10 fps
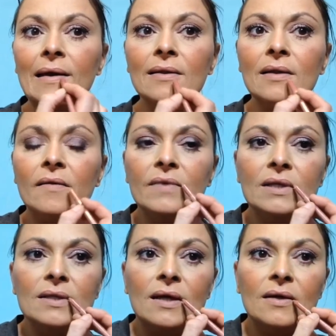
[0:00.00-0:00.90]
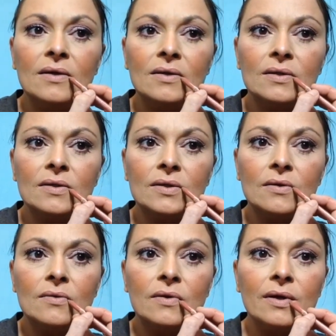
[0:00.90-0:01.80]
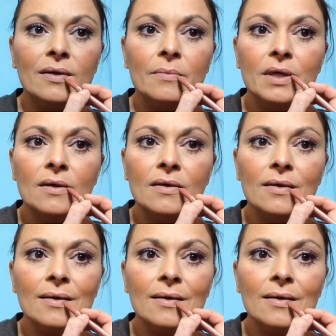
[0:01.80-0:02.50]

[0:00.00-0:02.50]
I love these liners, they're so creamy.